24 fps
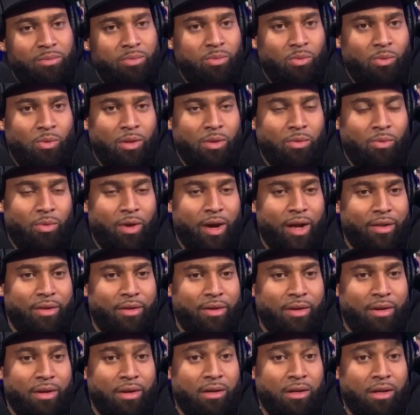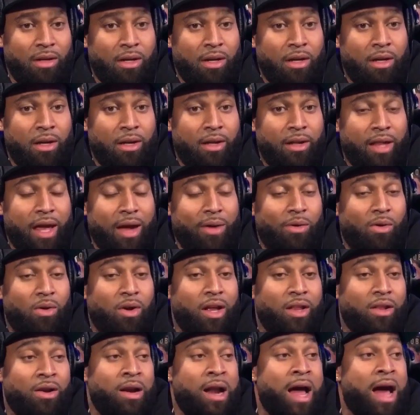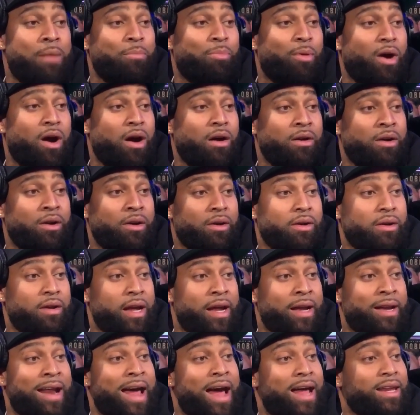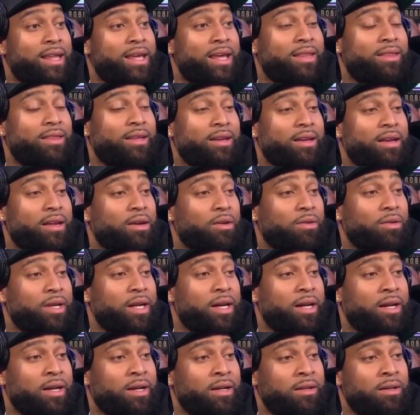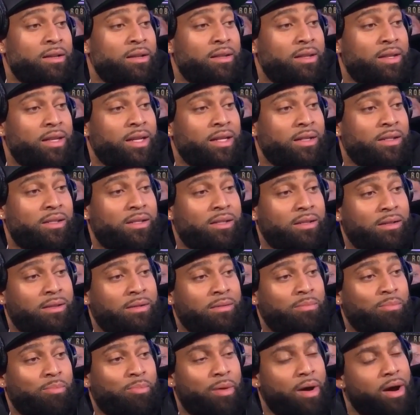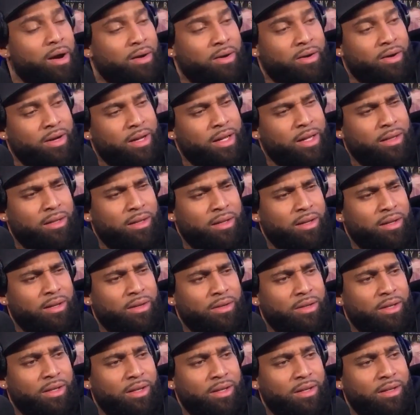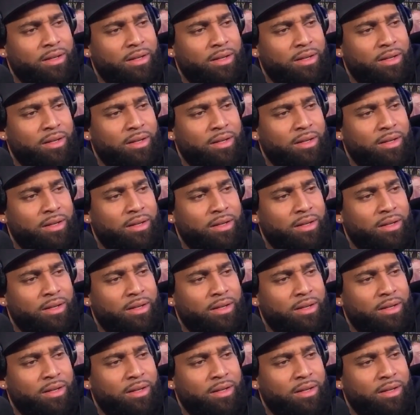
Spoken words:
rather not partner and not get the deal done than to partner and get the deal done.